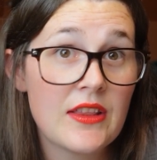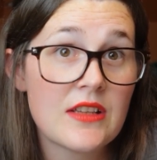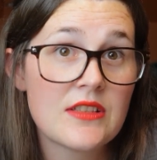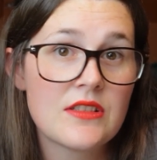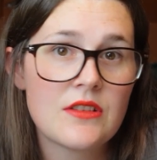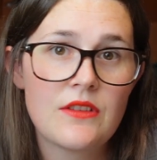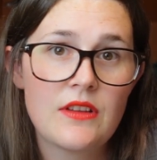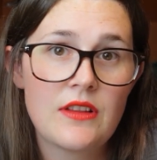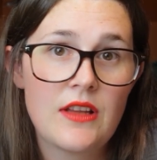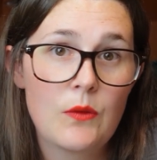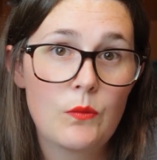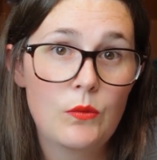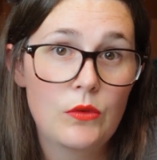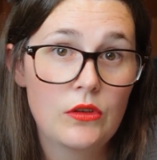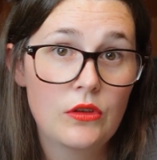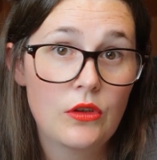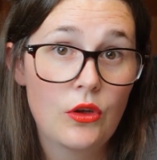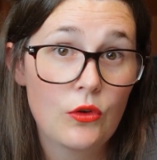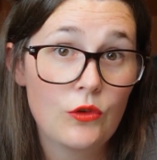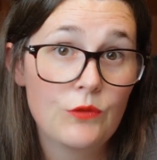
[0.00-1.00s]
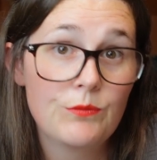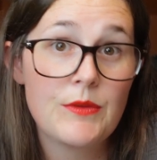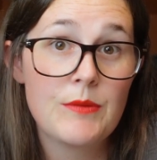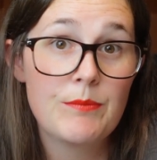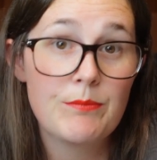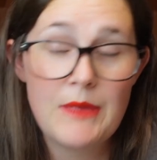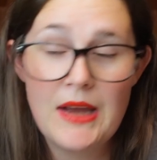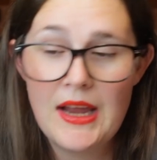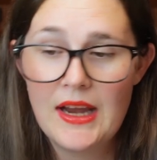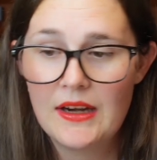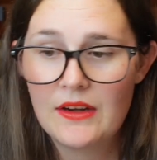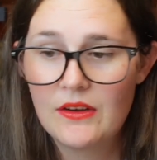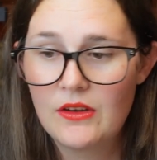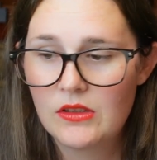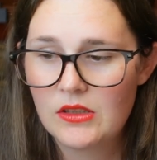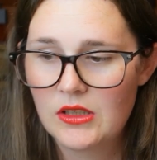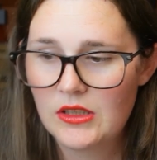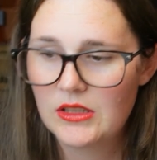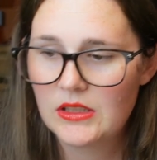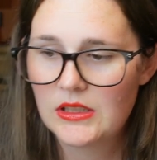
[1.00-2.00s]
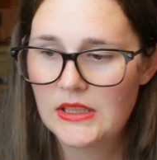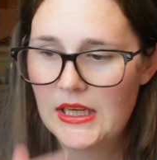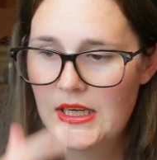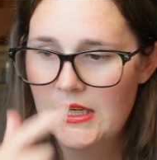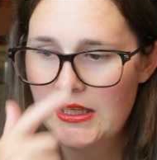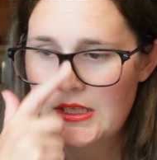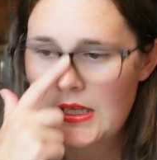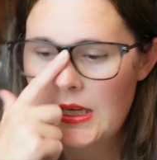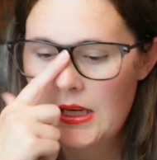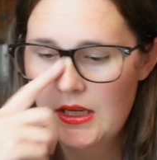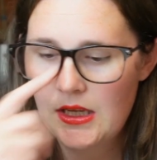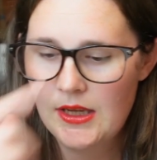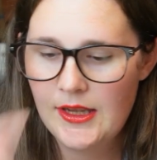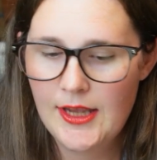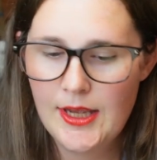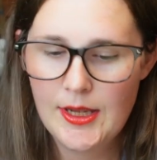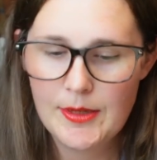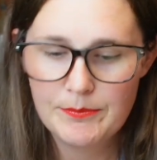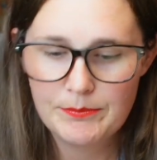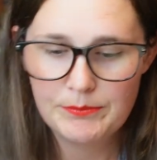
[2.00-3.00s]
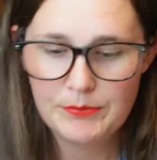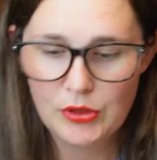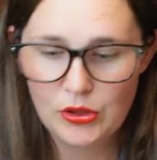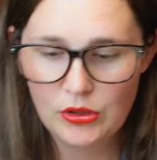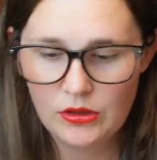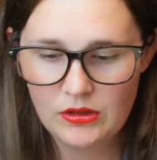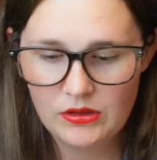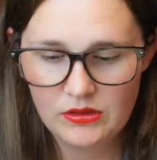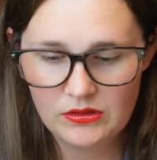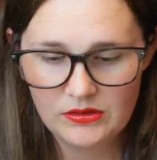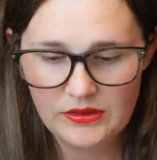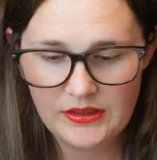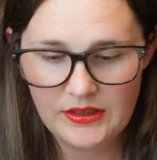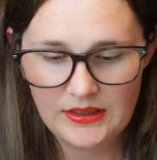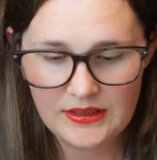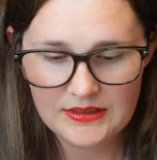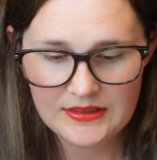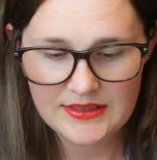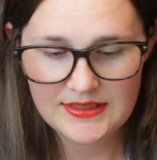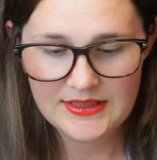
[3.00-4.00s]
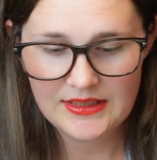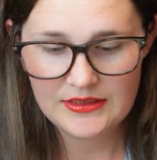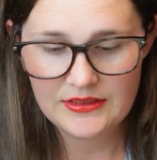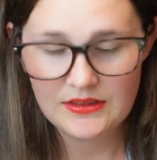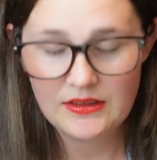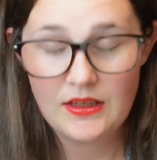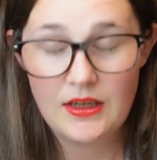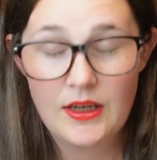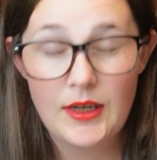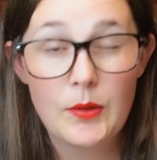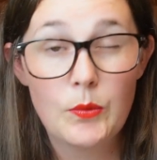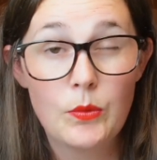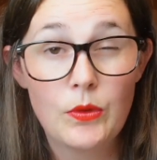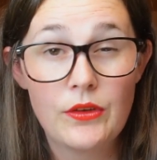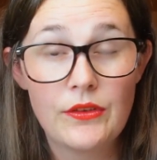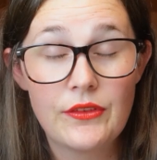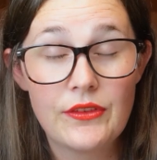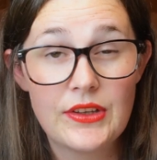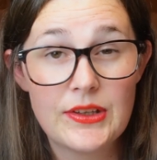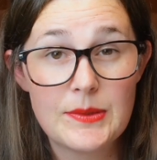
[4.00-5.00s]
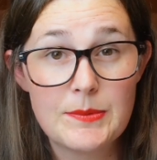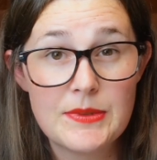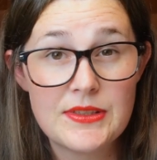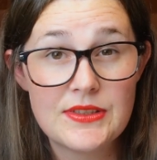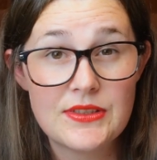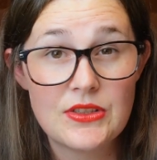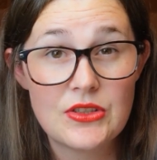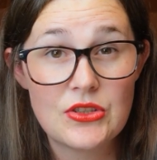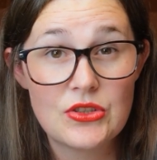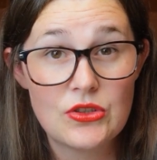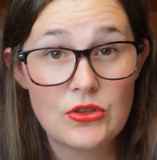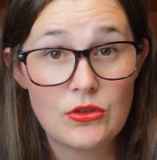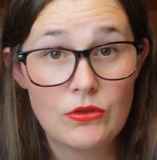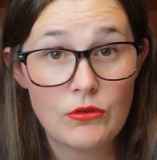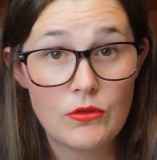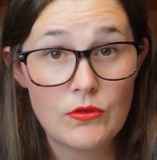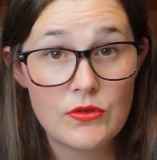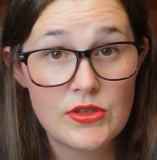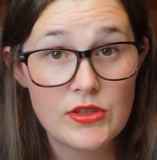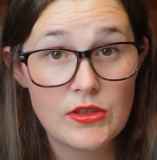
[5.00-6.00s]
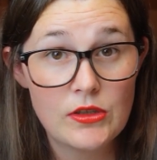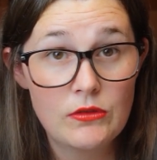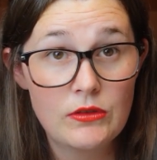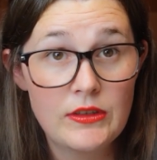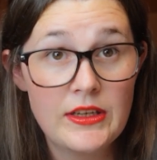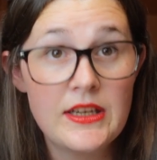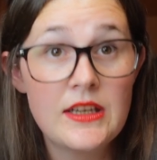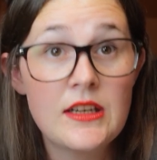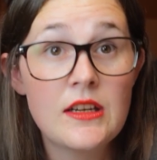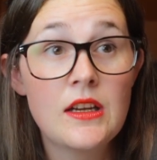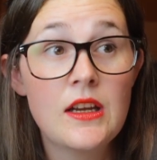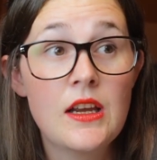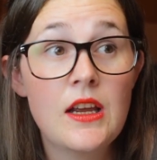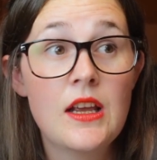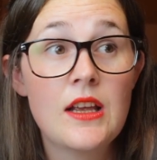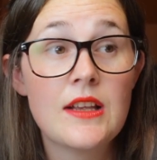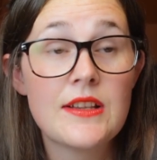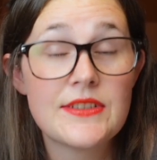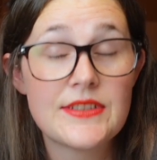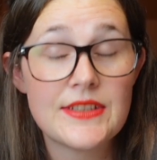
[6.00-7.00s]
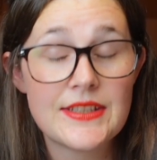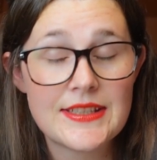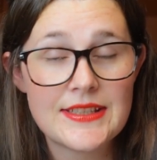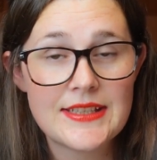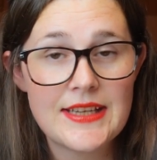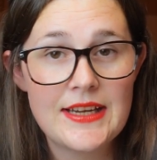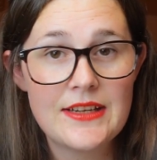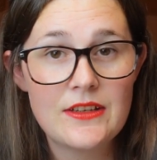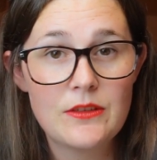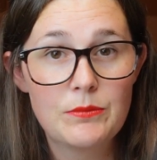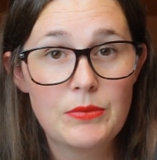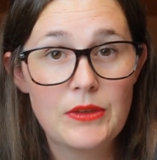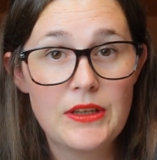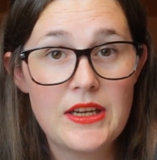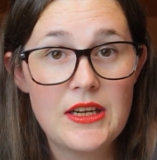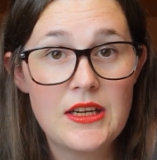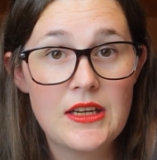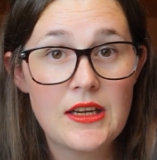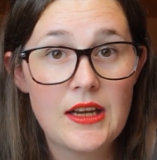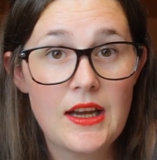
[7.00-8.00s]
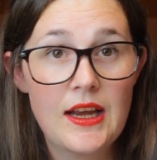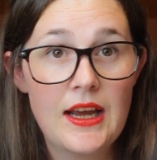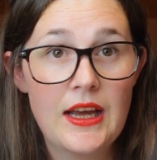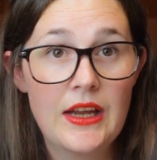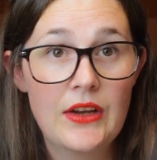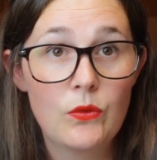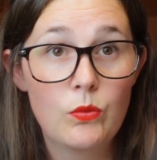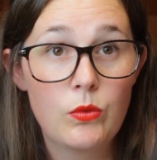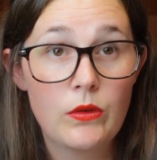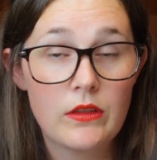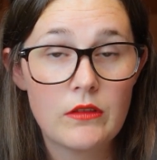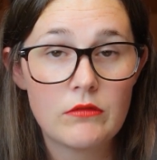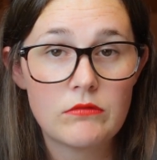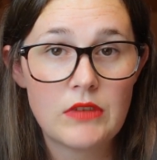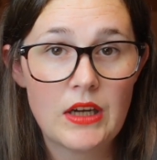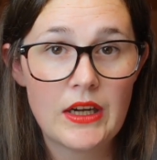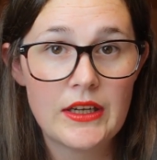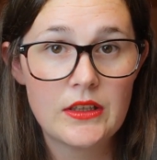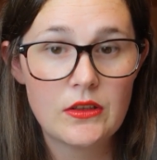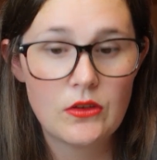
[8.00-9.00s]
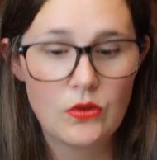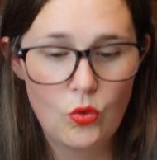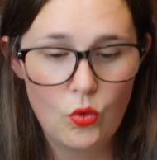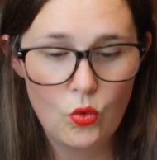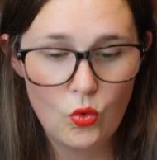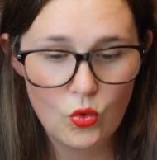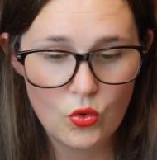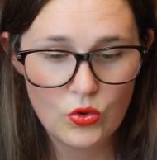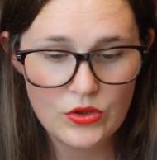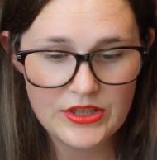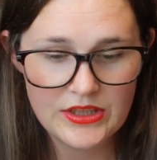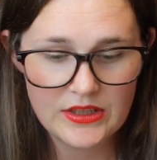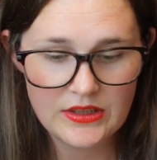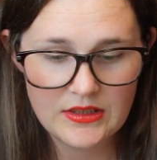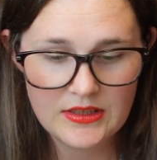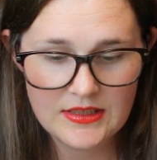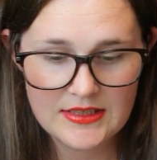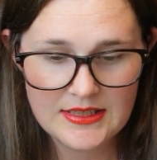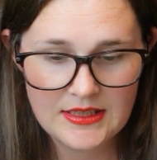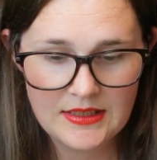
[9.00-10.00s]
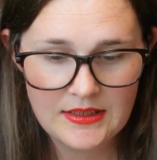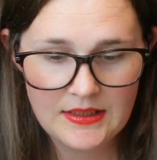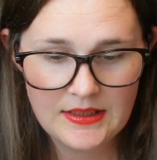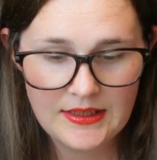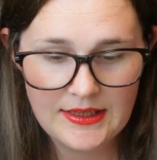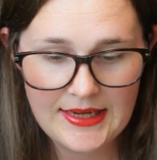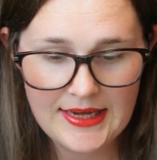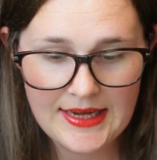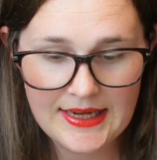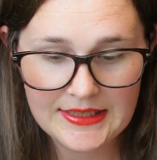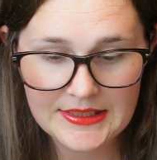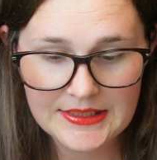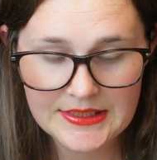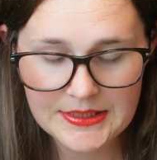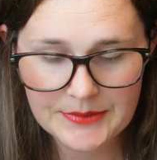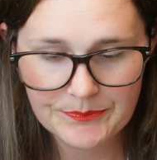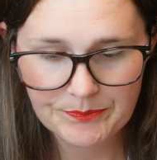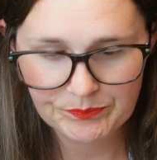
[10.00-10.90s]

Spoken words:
something that will hold me back, not gonna lie. But as I said, I want this business to grow slowly, sustainably, and with the right audience. And